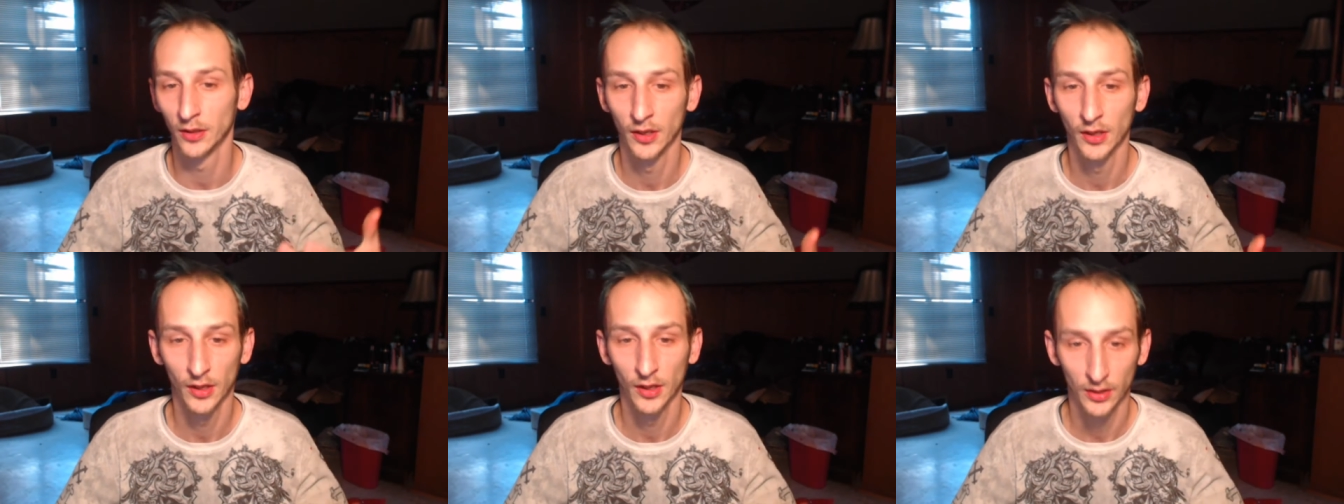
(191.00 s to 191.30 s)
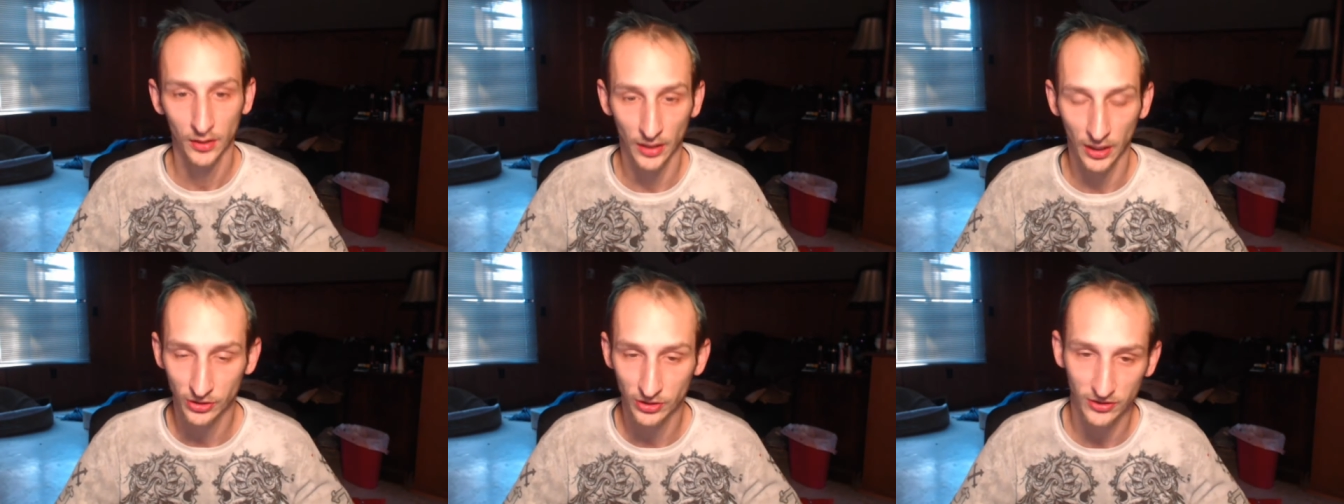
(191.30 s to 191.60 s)

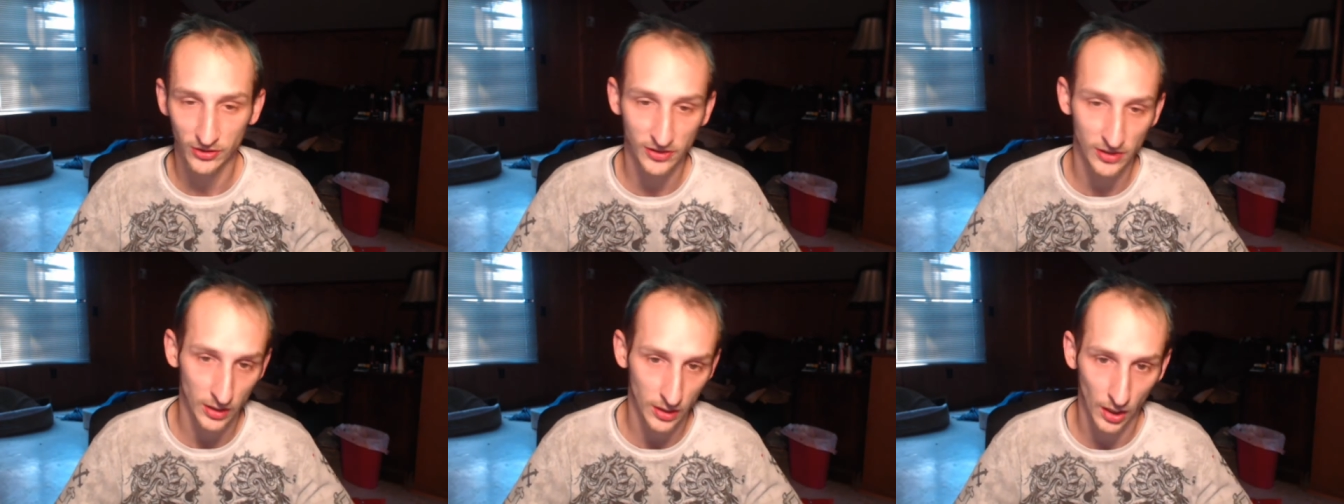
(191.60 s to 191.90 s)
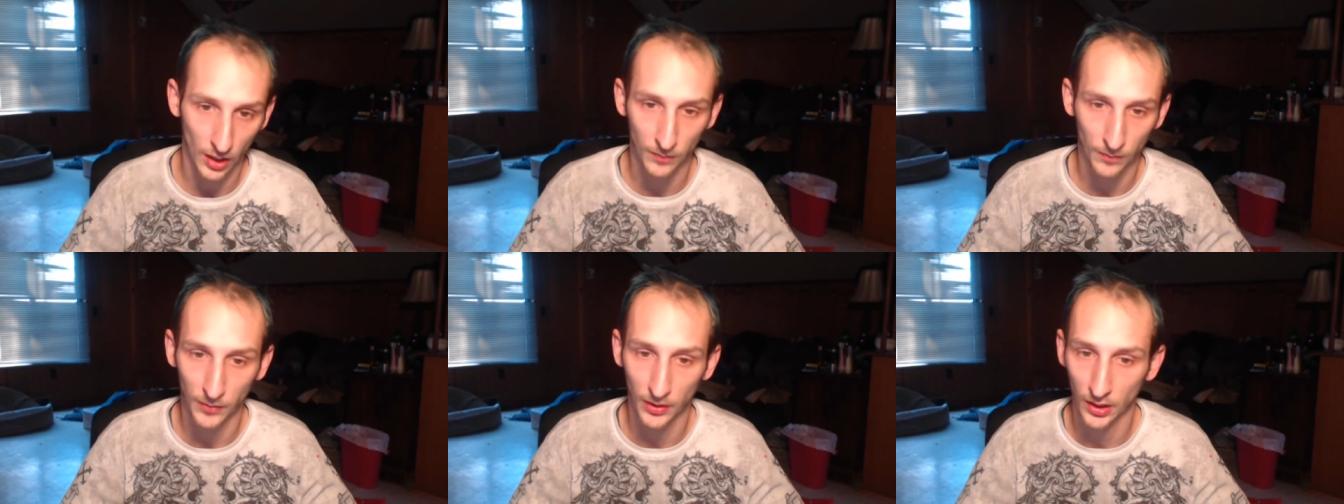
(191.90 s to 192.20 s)
not just to
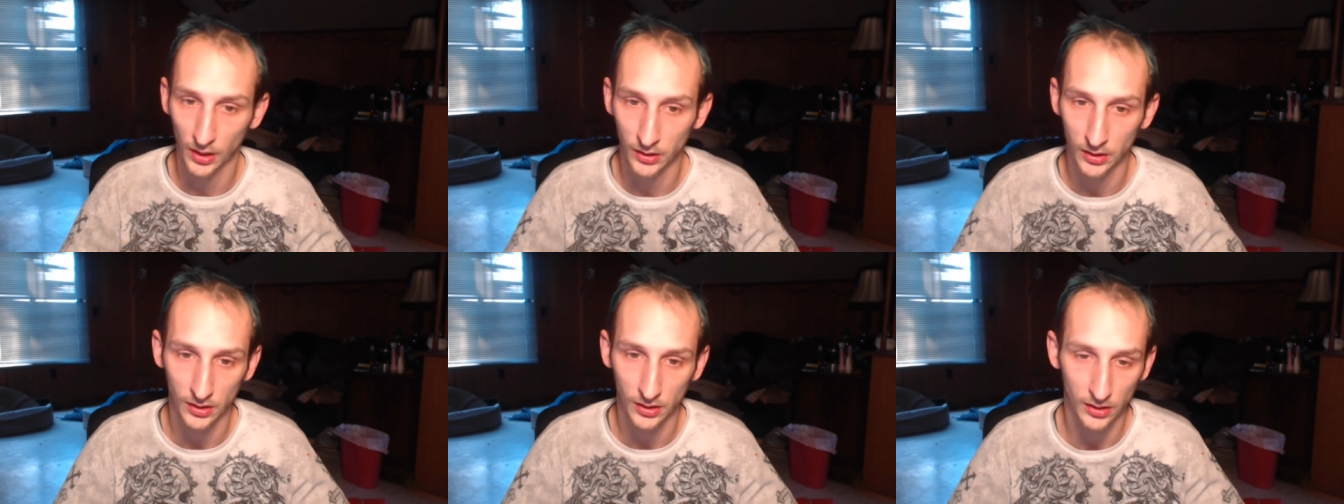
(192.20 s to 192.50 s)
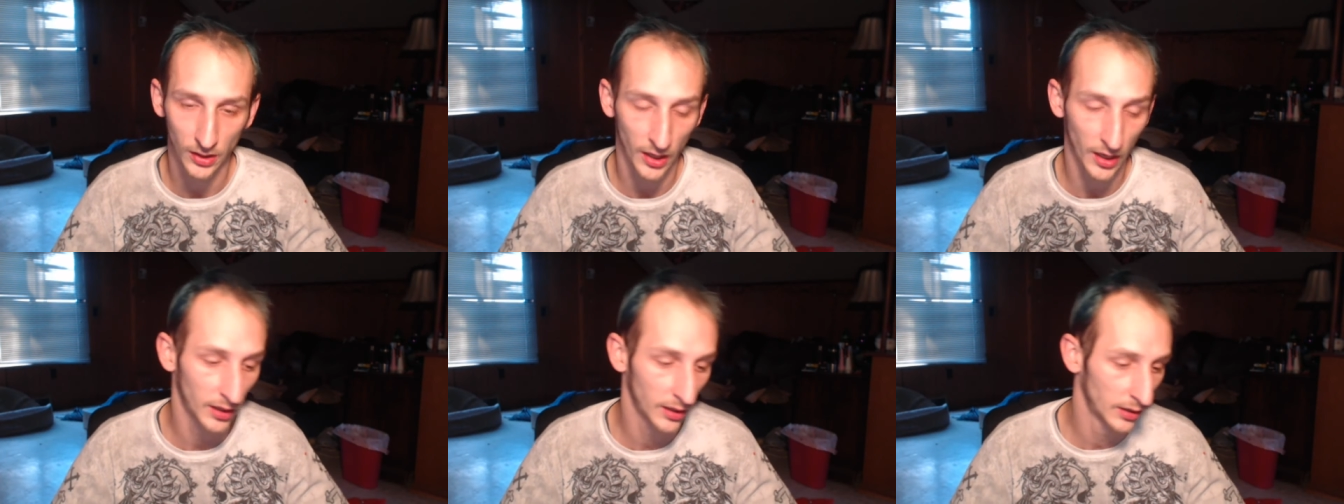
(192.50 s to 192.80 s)
come in and
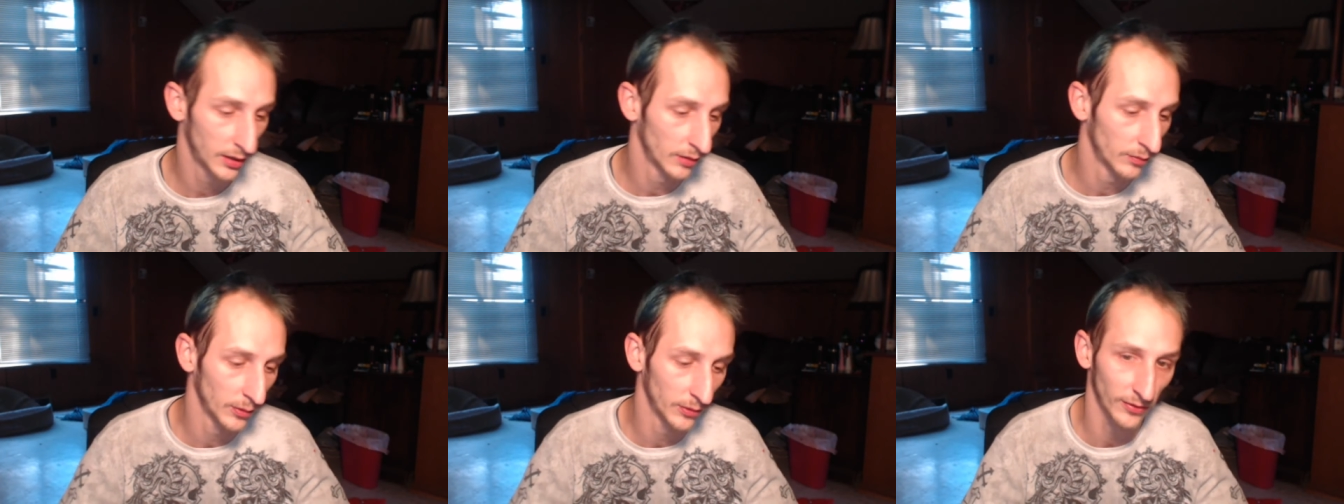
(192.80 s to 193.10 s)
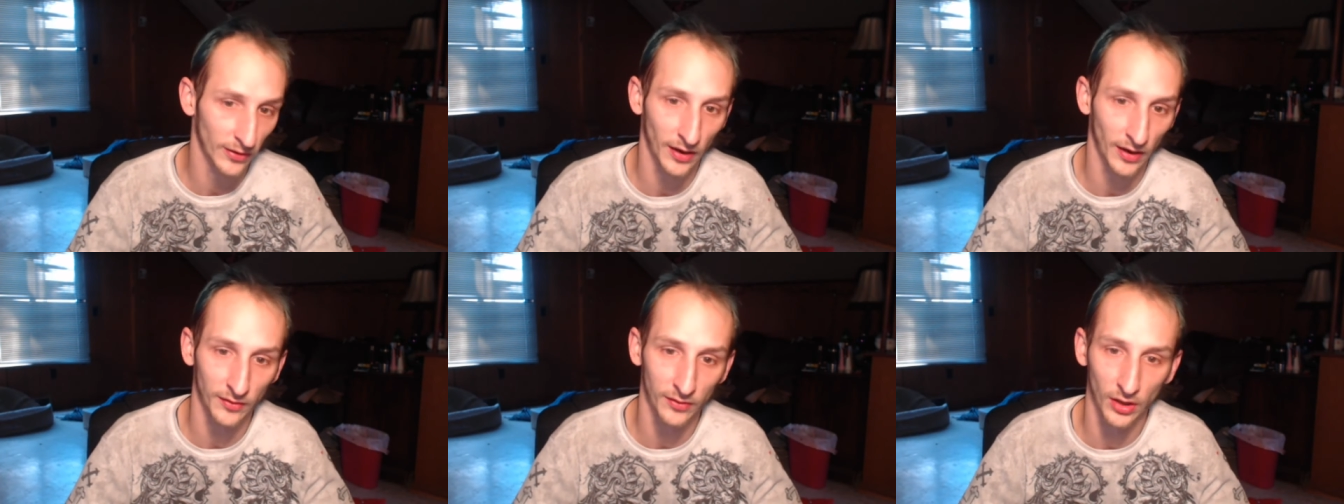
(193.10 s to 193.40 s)
hey, give me
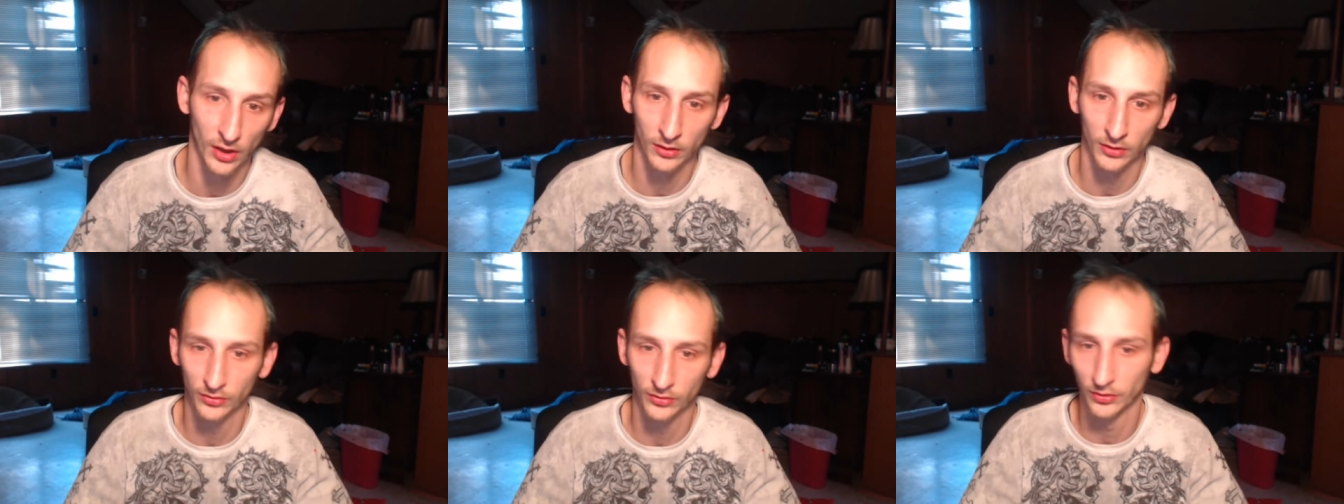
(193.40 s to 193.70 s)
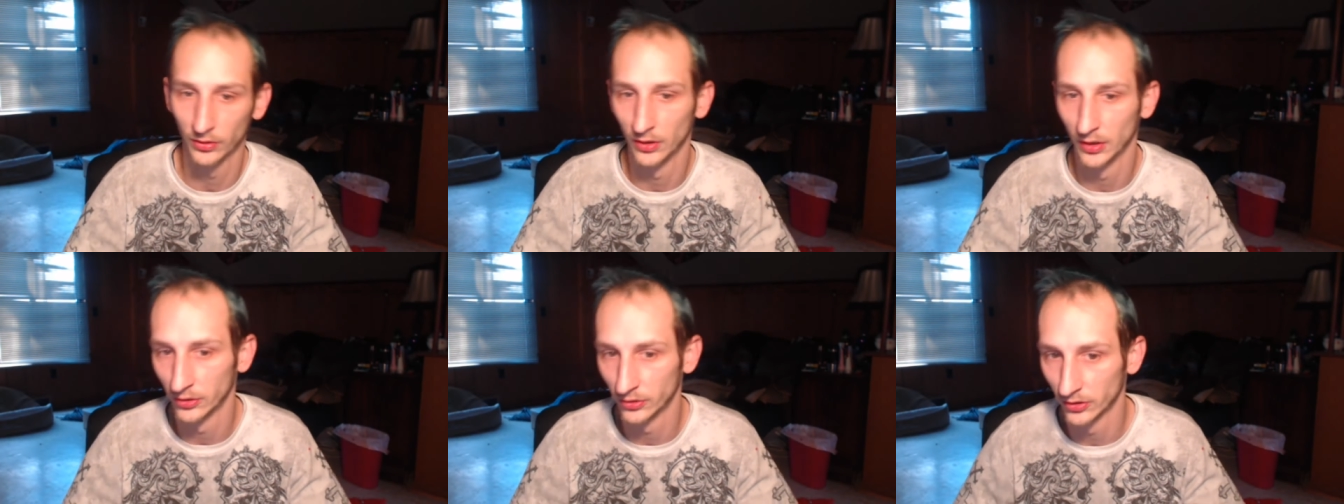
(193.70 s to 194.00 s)
five dollars for
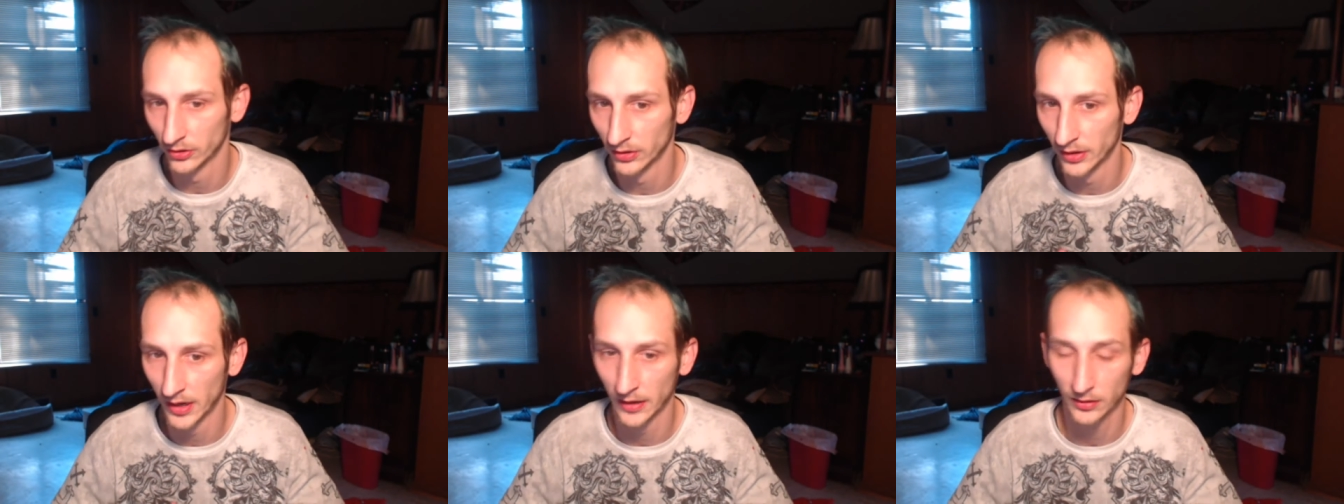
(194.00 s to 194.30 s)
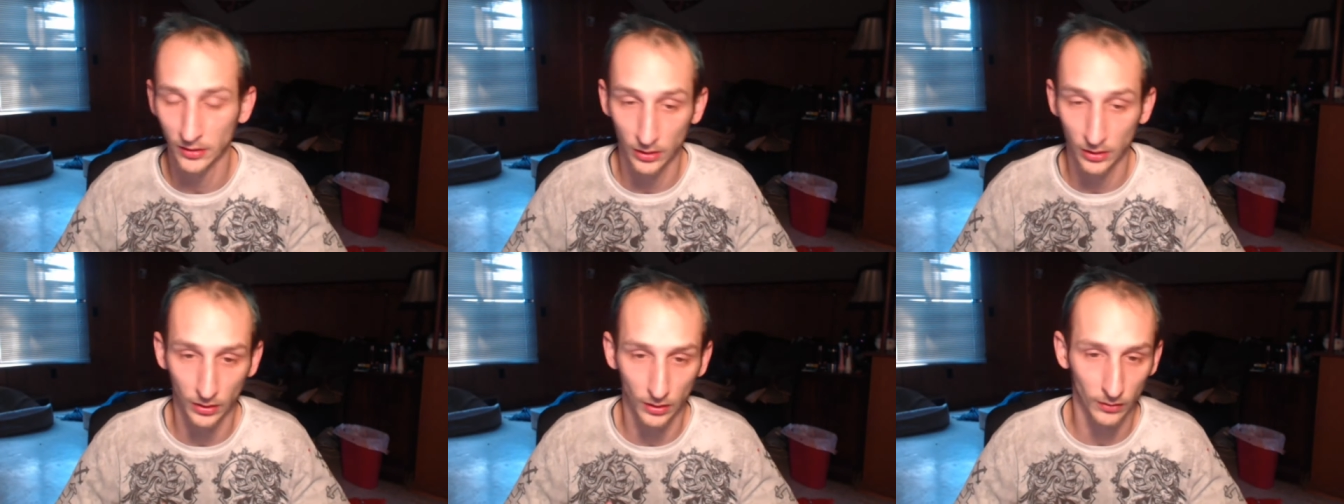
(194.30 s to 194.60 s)
this or that.